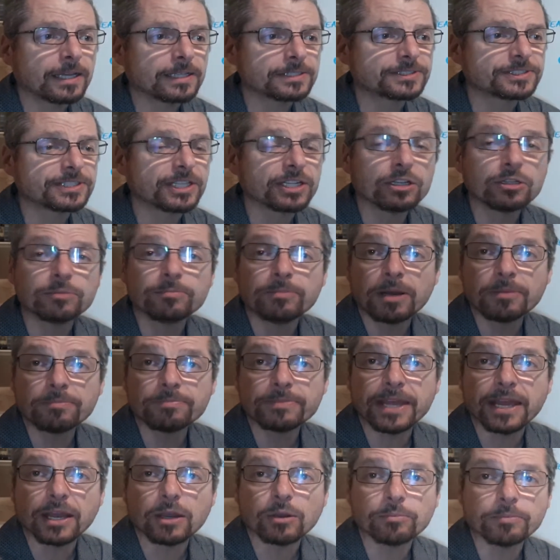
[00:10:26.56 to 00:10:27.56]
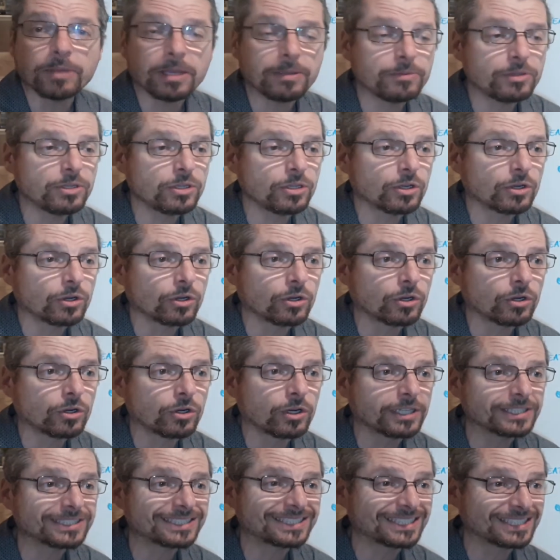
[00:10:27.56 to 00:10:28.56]
single mom now. Maybe
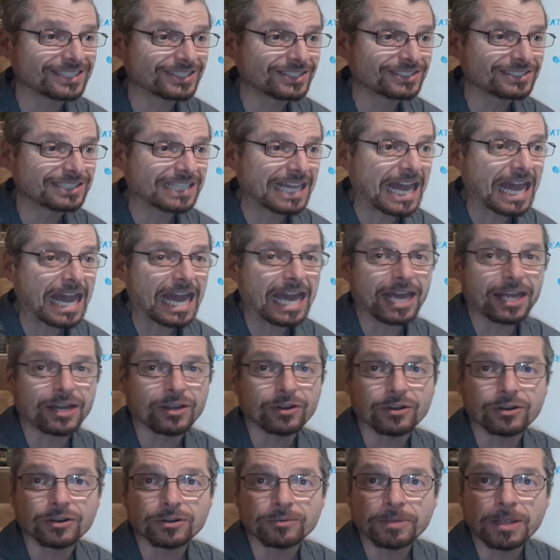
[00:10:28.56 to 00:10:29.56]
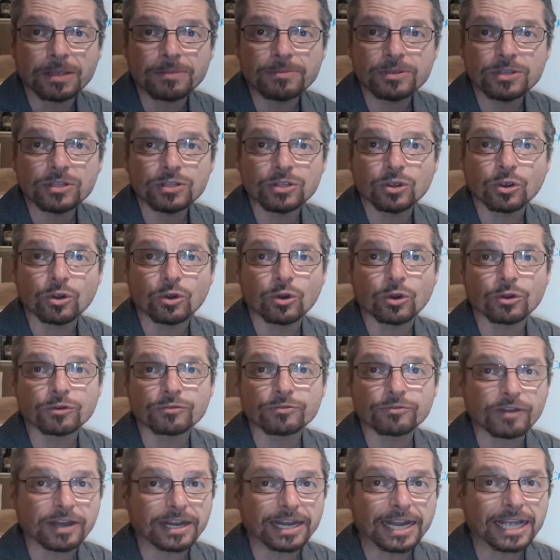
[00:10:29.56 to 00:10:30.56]
you're a single dad, or maybe you're
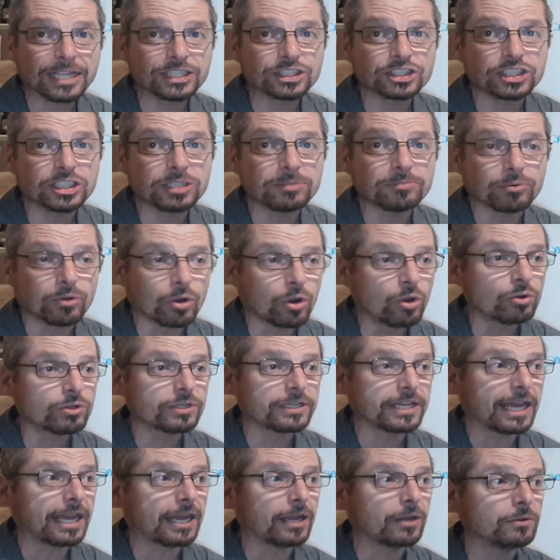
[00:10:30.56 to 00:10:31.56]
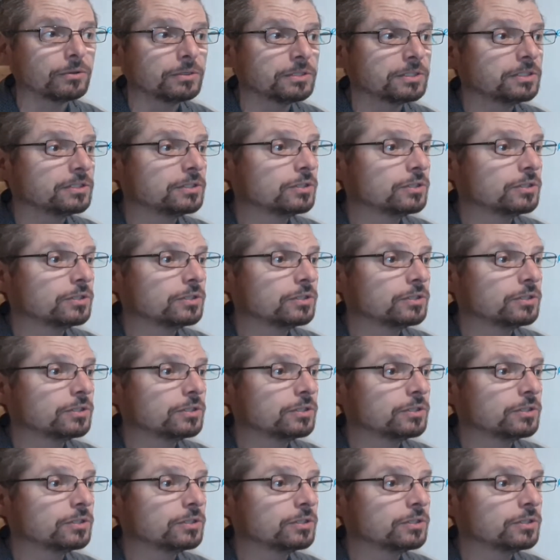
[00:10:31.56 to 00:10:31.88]
financially broke now.